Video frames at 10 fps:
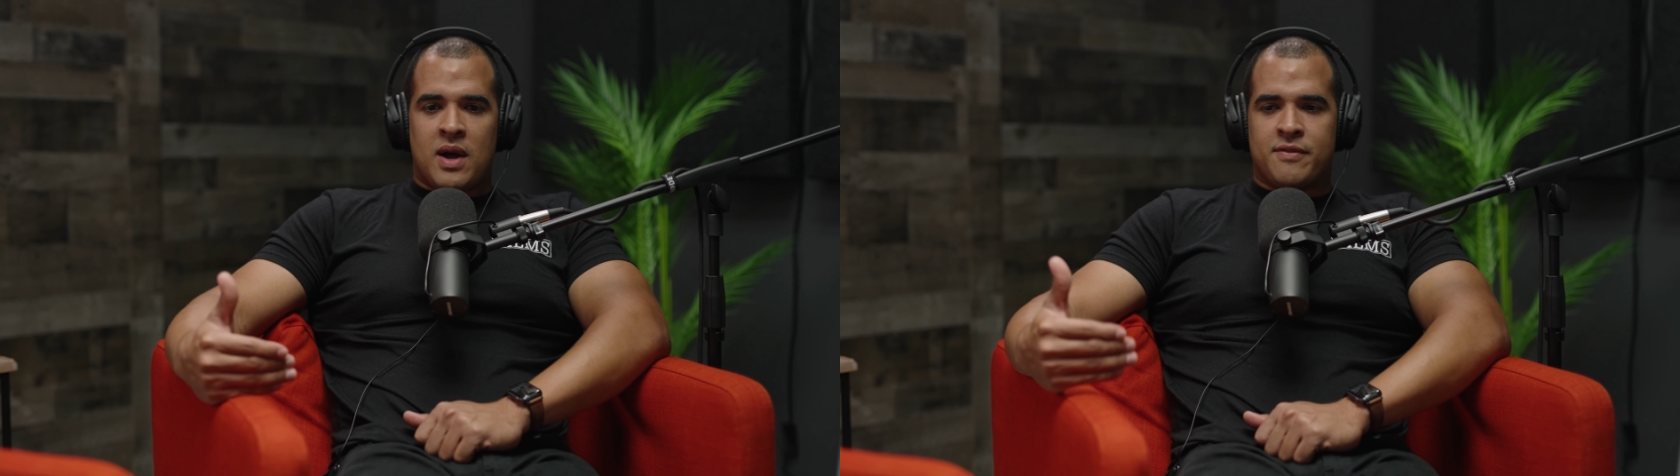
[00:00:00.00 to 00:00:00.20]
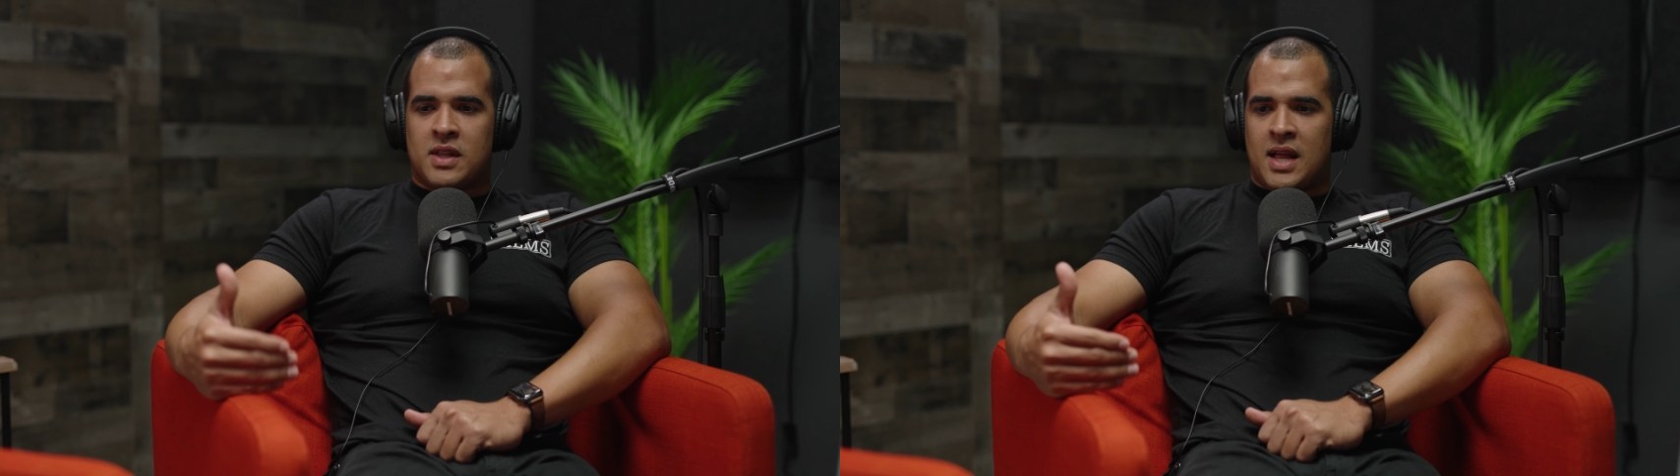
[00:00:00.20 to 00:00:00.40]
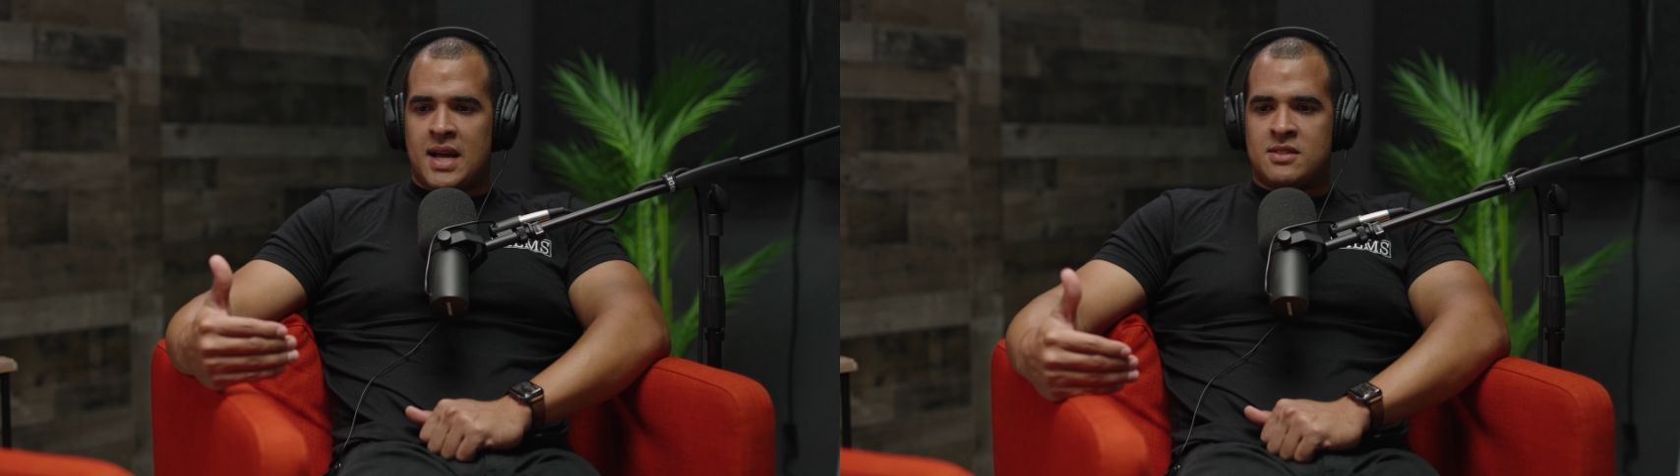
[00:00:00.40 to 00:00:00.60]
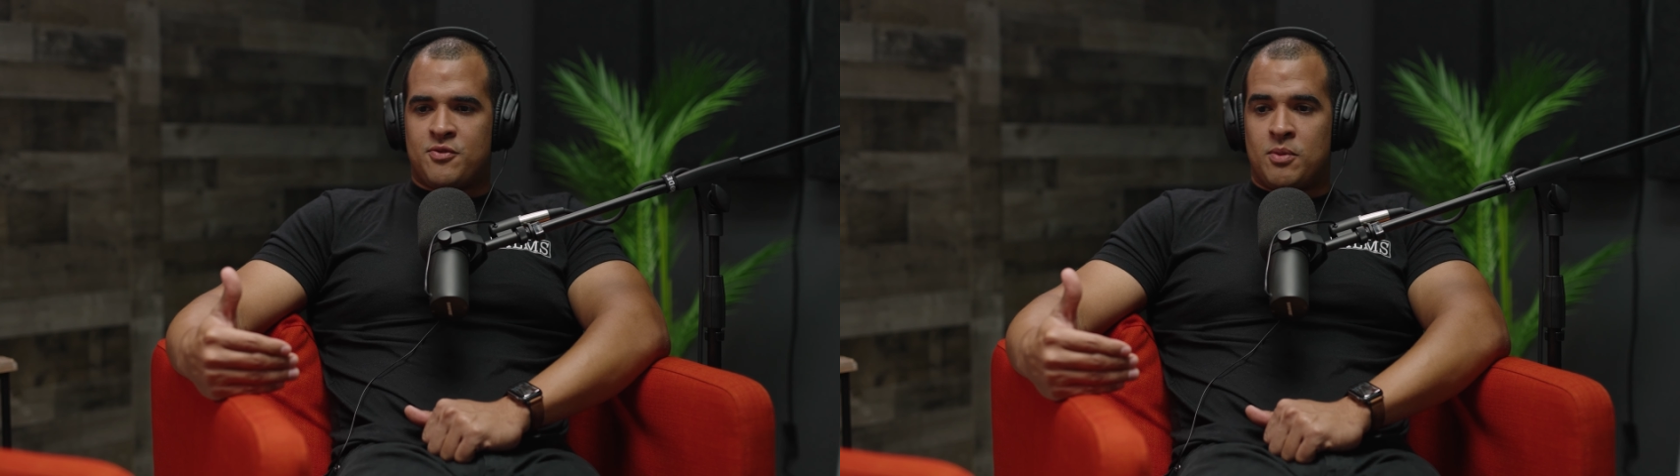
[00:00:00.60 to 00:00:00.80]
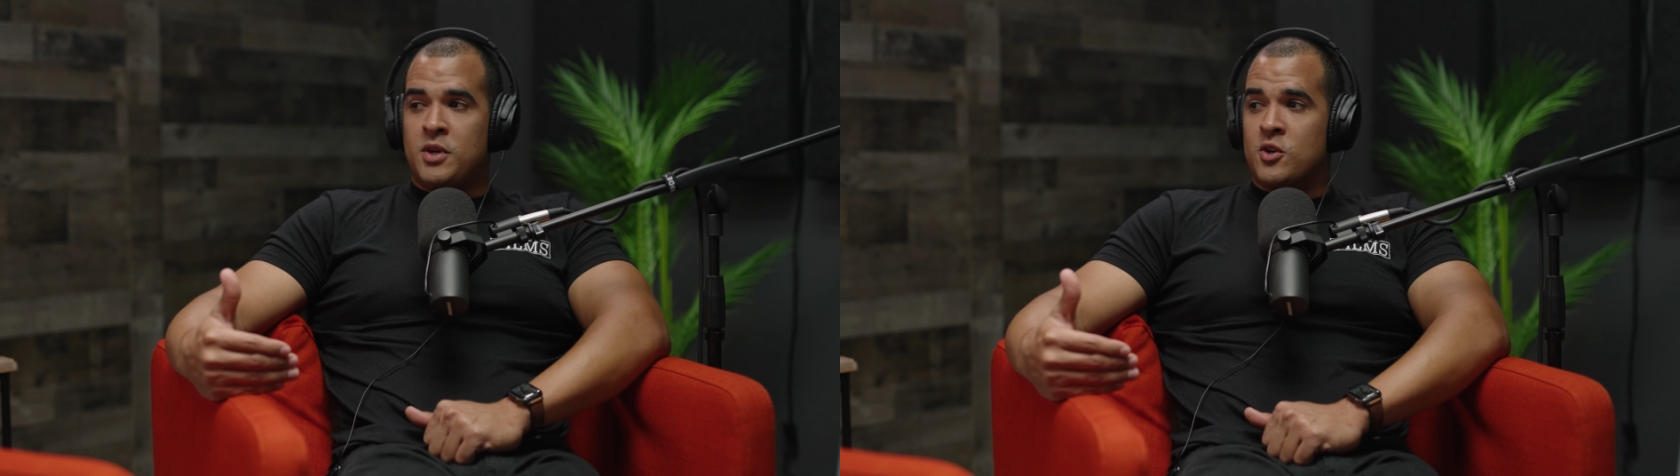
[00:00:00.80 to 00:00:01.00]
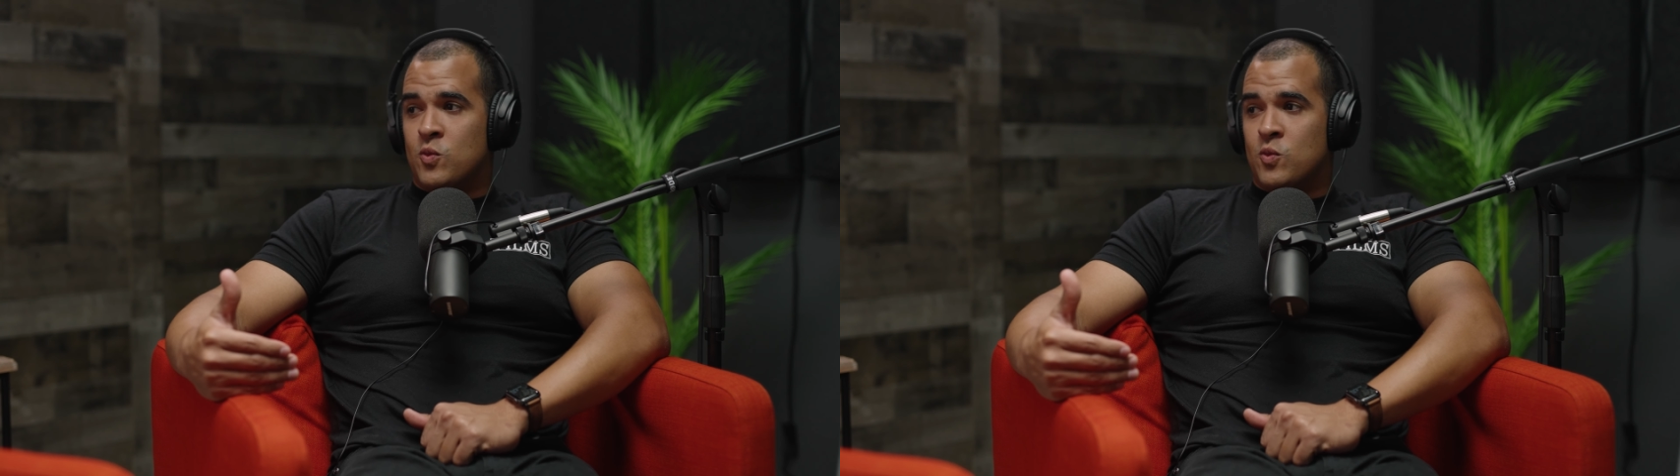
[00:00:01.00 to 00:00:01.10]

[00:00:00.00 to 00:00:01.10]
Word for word: have clients from year